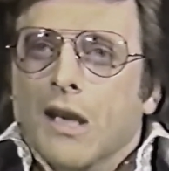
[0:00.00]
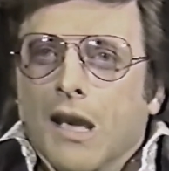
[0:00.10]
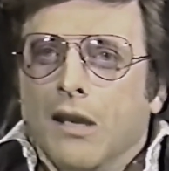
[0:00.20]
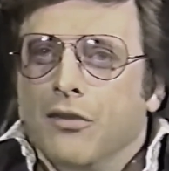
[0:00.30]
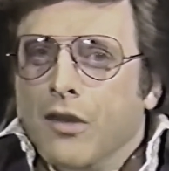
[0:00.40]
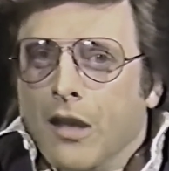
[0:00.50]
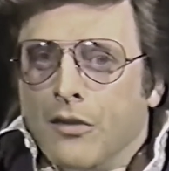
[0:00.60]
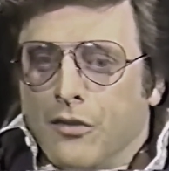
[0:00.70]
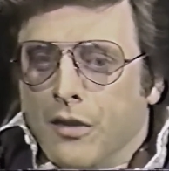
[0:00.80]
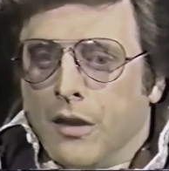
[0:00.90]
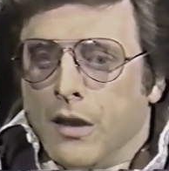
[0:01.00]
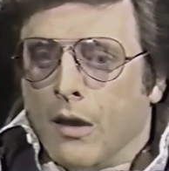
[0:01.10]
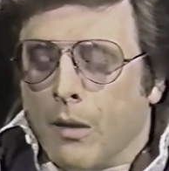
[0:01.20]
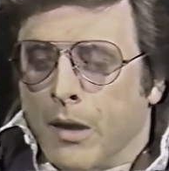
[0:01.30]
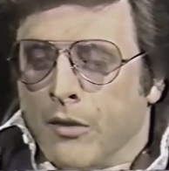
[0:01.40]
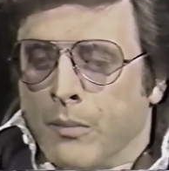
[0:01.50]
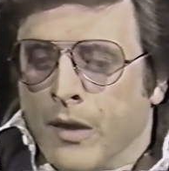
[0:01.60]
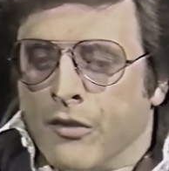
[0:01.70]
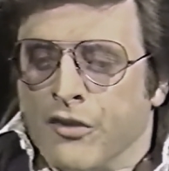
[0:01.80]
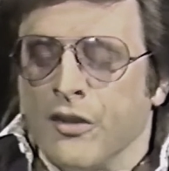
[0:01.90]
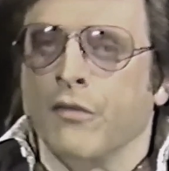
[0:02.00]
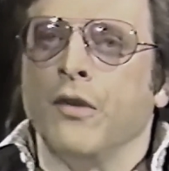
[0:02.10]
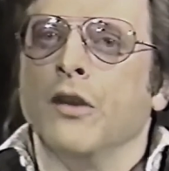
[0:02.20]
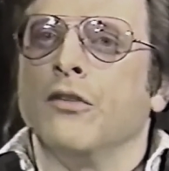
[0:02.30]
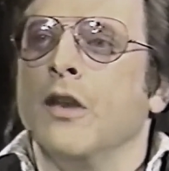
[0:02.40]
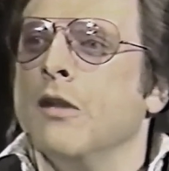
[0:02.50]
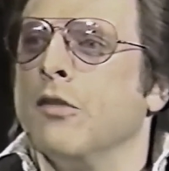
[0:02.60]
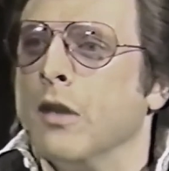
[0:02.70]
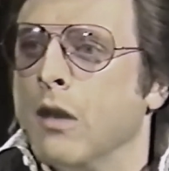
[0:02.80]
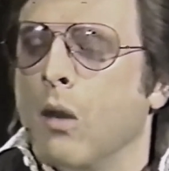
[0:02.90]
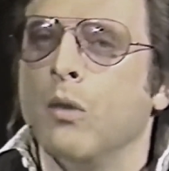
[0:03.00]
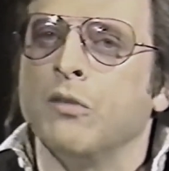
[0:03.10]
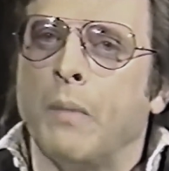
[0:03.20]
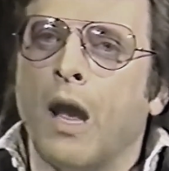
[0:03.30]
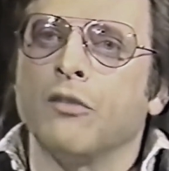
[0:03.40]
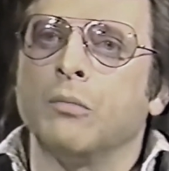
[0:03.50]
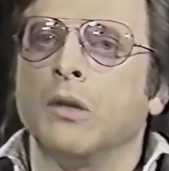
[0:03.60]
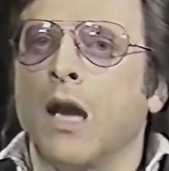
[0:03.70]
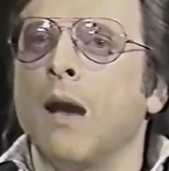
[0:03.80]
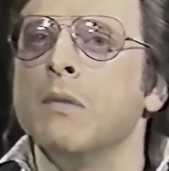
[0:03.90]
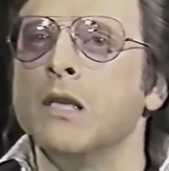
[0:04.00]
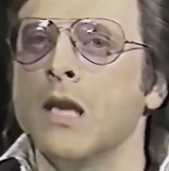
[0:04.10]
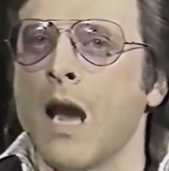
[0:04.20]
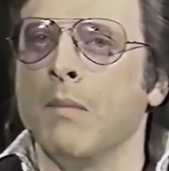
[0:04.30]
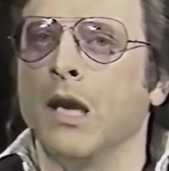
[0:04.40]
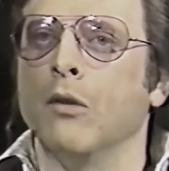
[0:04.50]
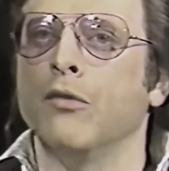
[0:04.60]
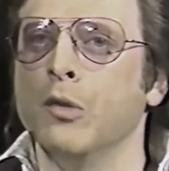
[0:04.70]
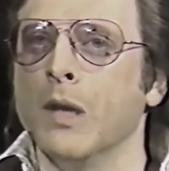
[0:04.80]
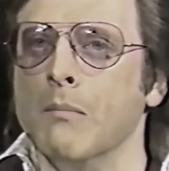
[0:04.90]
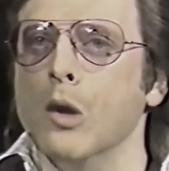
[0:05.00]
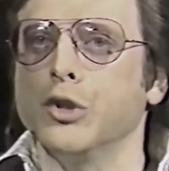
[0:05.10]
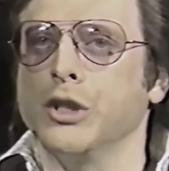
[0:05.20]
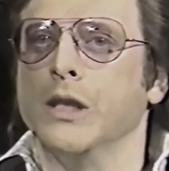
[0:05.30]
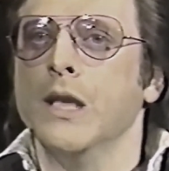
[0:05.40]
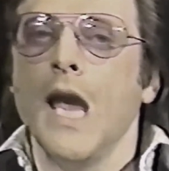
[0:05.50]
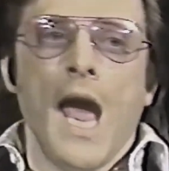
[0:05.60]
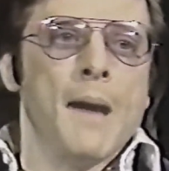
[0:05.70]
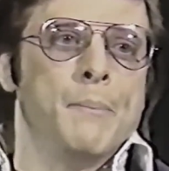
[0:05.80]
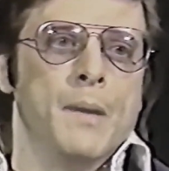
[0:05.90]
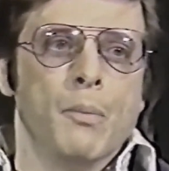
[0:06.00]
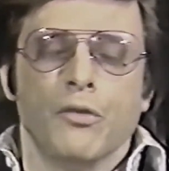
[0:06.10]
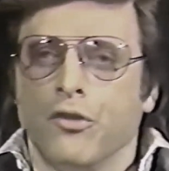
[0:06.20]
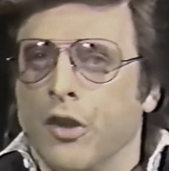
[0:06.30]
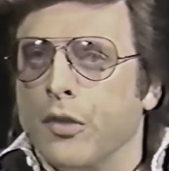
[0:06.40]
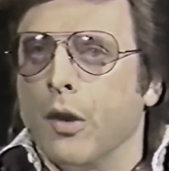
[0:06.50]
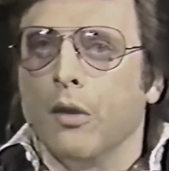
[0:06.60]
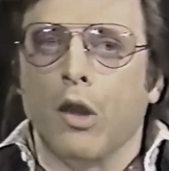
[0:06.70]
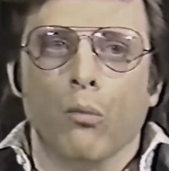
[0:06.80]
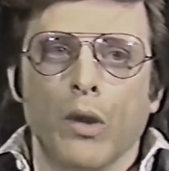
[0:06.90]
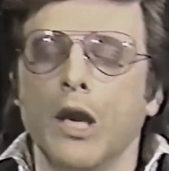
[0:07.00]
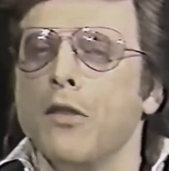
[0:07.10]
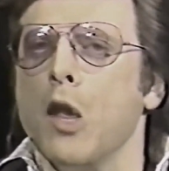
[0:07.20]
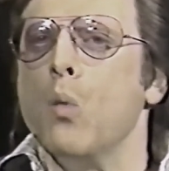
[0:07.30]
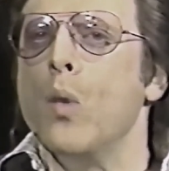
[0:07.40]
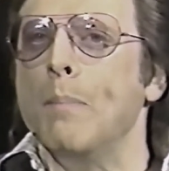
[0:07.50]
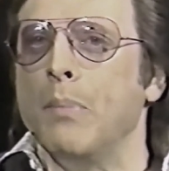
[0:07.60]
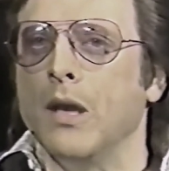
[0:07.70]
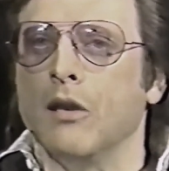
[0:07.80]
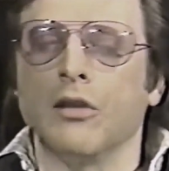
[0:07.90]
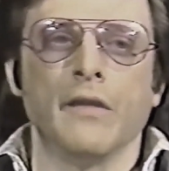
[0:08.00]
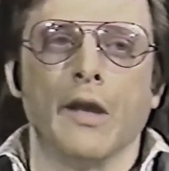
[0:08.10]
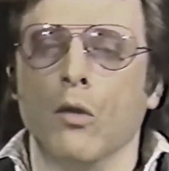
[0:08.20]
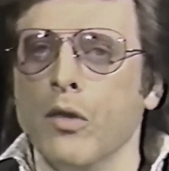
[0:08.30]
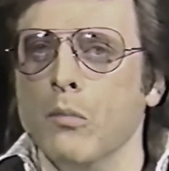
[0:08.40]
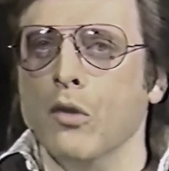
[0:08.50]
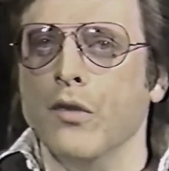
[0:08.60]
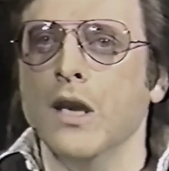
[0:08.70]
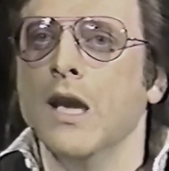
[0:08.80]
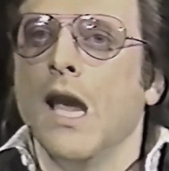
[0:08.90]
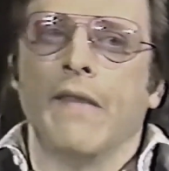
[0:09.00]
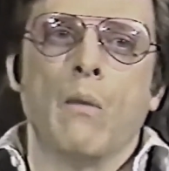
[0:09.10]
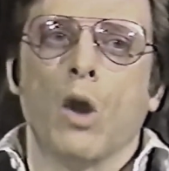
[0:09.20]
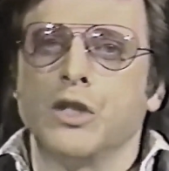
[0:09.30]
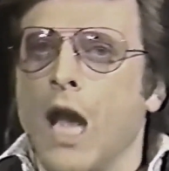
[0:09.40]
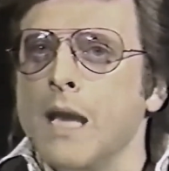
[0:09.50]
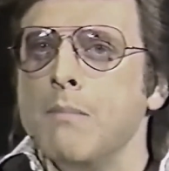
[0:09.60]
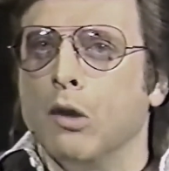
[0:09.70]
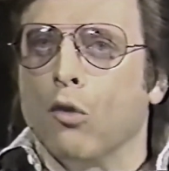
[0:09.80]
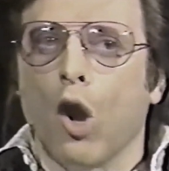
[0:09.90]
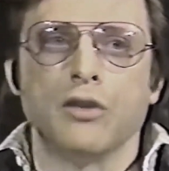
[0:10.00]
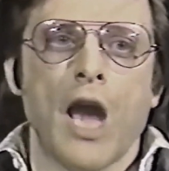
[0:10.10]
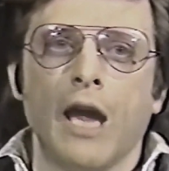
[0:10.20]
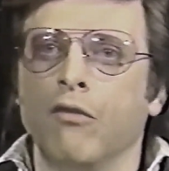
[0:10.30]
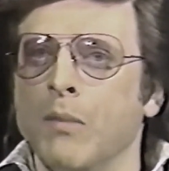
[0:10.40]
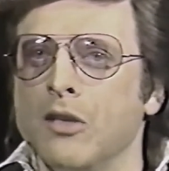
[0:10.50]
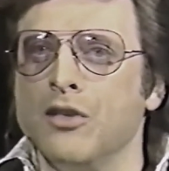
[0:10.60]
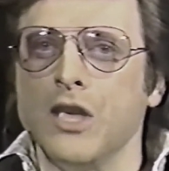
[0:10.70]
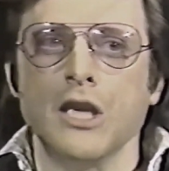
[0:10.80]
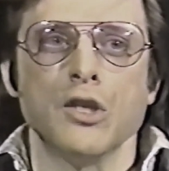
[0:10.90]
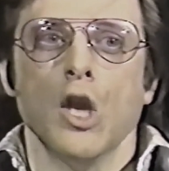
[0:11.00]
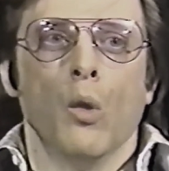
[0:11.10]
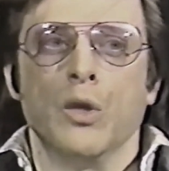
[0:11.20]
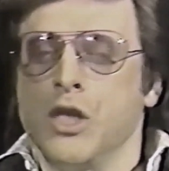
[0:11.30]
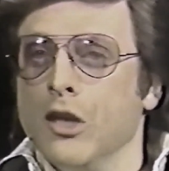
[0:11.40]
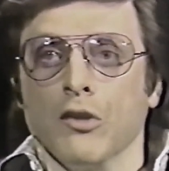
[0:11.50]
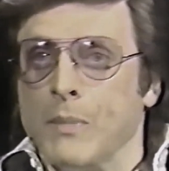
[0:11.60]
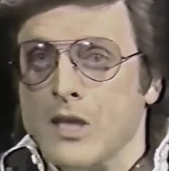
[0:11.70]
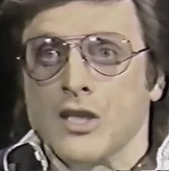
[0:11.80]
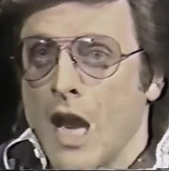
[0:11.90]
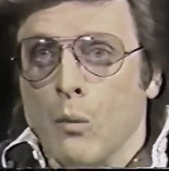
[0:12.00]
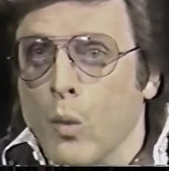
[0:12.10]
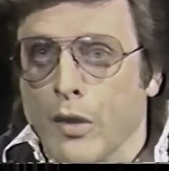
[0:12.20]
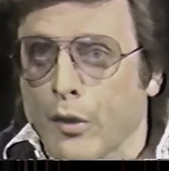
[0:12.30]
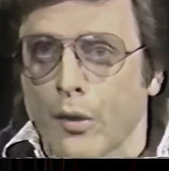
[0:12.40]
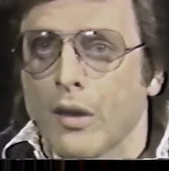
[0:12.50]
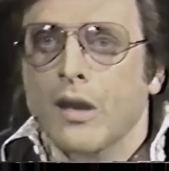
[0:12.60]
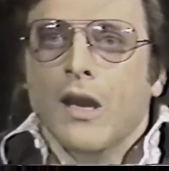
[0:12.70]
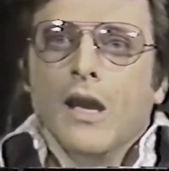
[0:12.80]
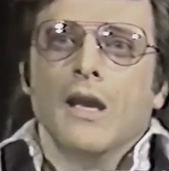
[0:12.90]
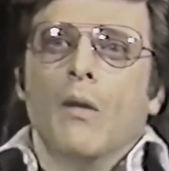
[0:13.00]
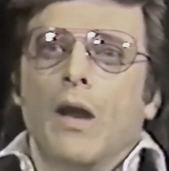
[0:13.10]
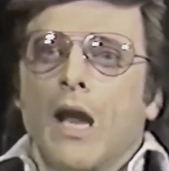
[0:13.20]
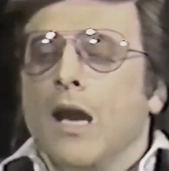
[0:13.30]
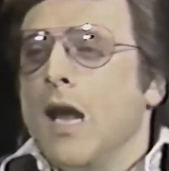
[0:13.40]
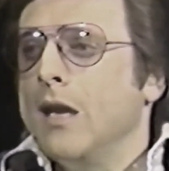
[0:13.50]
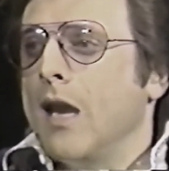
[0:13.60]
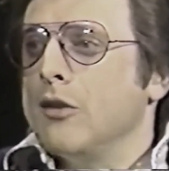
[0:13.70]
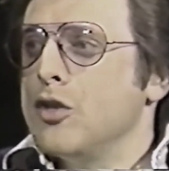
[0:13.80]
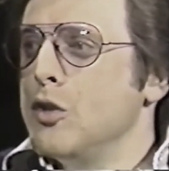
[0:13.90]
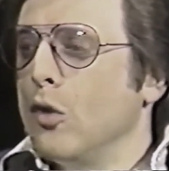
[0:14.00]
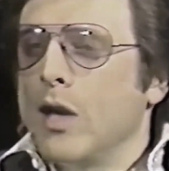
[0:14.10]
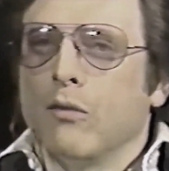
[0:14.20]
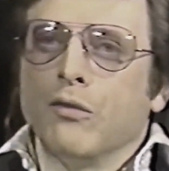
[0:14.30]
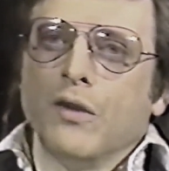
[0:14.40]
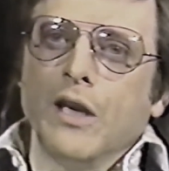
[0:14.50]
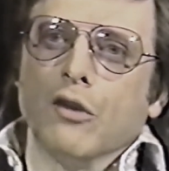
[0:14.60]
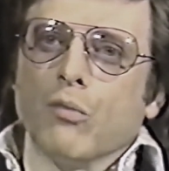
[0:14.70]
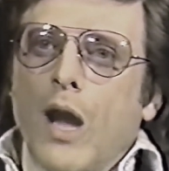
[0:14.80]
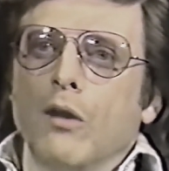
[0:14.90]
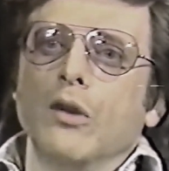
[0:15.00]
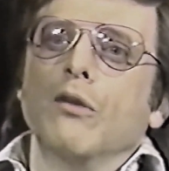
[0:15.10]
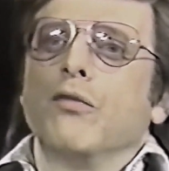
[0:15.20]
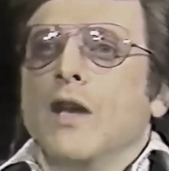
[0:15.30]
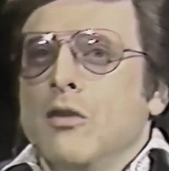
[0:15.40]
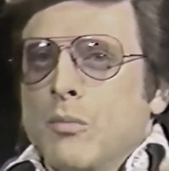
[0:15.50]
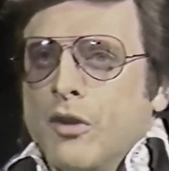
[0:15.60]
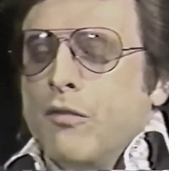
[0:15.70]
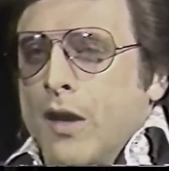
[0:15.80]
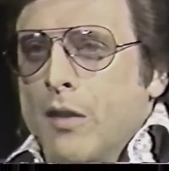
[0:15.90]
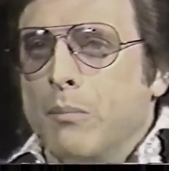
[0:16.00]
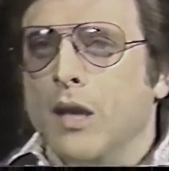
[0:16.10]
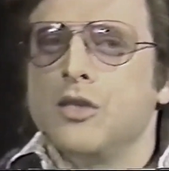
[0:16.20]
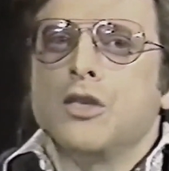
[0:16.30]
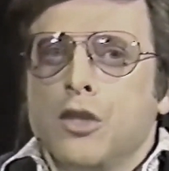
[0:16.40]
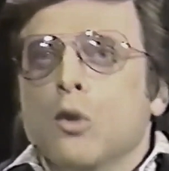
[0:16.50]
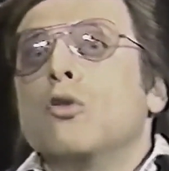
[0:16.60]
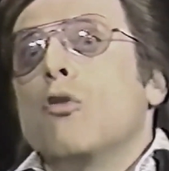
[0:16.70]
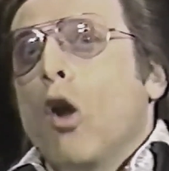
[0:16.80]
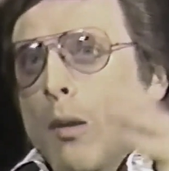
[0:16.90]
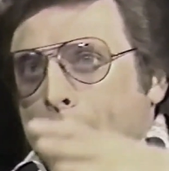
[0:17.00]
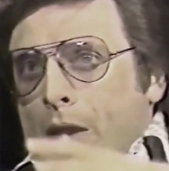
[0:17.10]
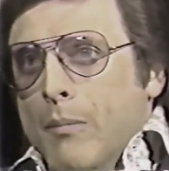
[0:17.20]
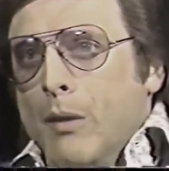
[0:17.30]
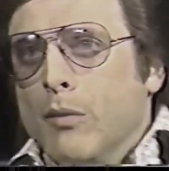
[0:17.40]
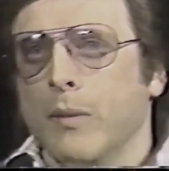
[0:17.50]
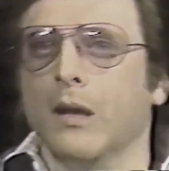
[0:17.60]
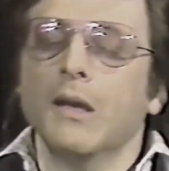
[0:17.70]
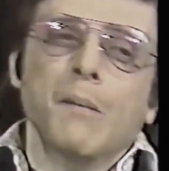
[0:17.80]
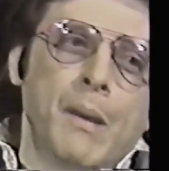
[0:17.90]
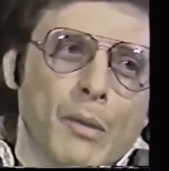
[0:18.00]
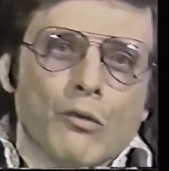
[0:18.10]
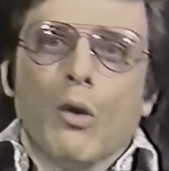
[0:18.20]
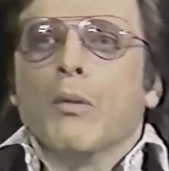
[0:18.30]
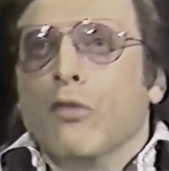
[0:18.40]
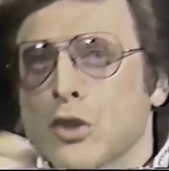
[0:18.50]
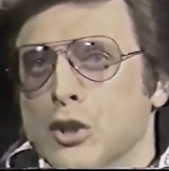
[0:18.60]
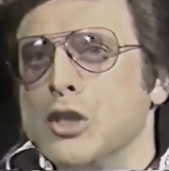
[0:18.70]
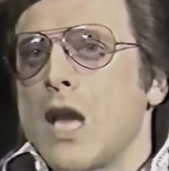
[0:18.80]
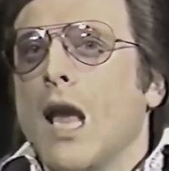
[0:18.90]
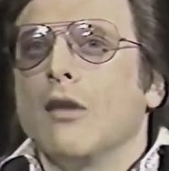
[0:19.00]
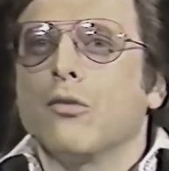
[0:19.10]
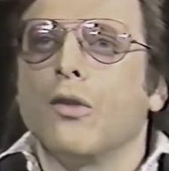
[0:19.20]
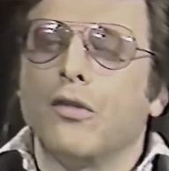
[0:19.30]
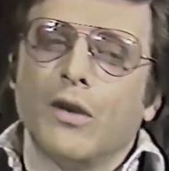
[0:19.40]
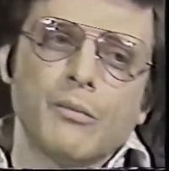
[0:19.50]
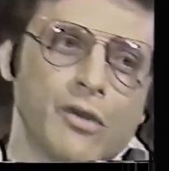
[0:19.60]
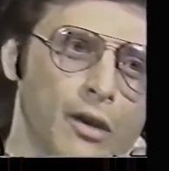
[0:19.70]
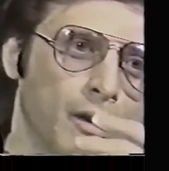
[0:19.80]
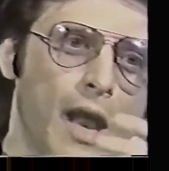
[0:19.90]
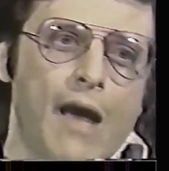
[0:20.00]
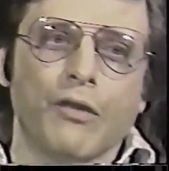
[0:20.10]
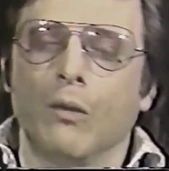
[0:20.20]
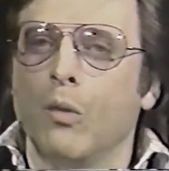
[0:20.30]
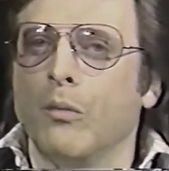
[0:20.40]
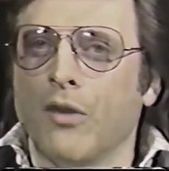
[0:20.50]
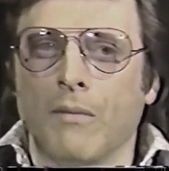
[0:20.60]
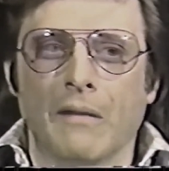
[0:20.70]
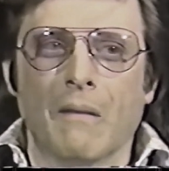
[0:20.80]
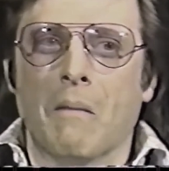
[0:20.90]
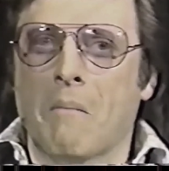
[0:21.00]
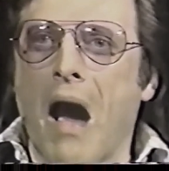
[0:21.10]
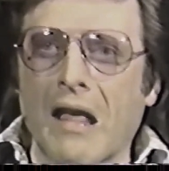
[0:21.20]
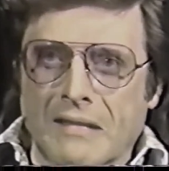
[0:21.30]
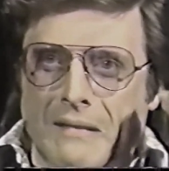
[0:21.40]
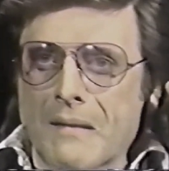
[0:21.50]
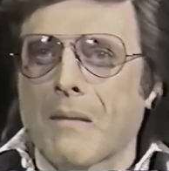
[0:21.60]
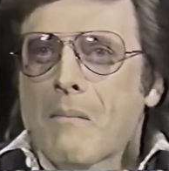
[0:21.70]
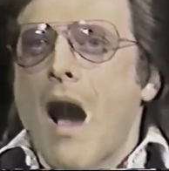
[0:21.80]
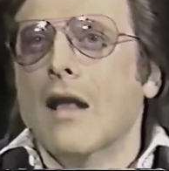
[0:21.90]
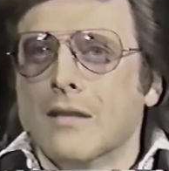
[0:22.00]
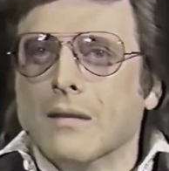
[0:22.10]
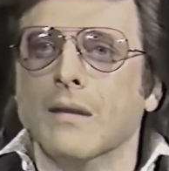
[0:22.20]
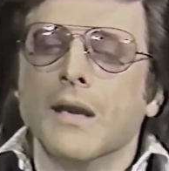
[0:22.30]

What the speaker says: He's you know, I mean, his stuff is the lowest possible common denominator of human emotion. And people sit there and they read it and they weep piteously and they go to the movie and they watch Ali McGraw dying from a disease which kills but does not wither, you know, and pseudo-necrophilia as Ryan O'Neal flings himself onto the bed and she says, no, crawl up onto the bed with me, and people are groping for digitalis through the theater. I'm sitting there and laughing, and the woman's saying, you're a monster, you're a monster.